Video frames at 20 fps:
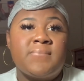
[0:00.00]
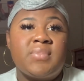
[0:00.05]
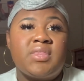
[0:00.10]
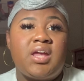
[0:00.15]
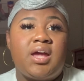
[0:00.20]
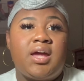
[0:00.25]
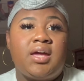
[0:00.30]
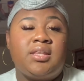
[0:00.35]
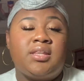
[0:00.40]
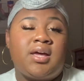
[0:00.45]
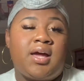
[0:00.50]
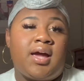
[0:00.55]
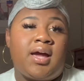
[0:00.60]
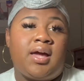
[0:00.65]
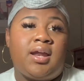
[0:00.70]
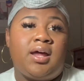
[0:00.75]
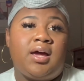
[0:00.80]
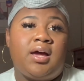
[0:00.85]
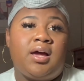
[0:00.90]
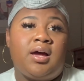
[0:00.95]
and
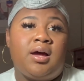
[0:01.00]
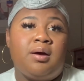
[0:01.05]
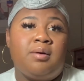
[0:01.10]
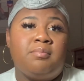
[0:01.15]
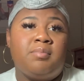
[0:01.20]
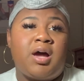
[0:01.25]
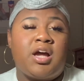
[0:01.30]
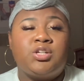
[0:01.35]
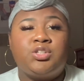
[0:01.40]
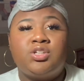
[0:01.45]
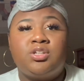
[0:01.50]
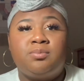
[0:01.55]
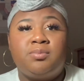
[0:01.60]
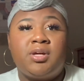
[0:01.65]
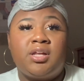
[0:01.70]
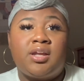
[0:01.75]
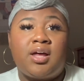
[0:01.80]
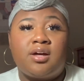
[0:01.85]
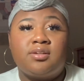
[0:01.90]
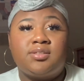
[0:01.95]
that I shouldn't be
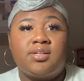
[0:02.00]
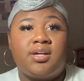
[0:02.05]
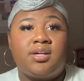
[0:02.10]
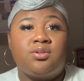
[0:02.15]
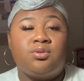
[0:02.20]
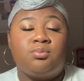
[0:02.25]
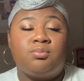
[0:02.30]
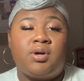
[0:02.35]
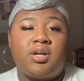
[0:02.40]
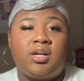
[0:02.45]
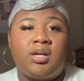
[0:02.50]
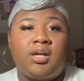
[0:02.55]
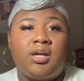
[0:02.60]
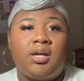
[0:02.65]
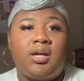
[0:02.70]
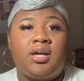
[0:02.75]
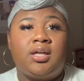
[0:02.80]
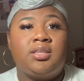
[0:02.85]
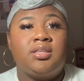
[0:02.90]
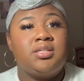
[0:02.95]
allowed to handle
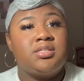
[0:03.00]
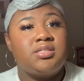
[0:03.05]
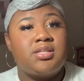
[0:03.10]
money and this,